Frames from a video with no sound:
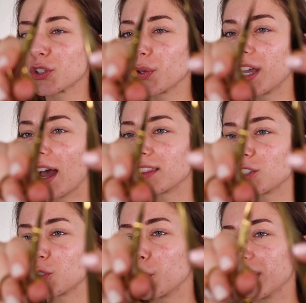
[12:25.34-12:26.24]
So you got
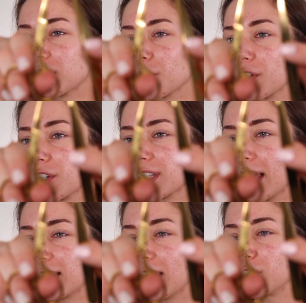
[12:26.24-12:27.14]
the tweezers
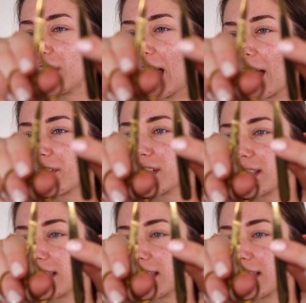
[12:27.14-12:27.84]
and then you have the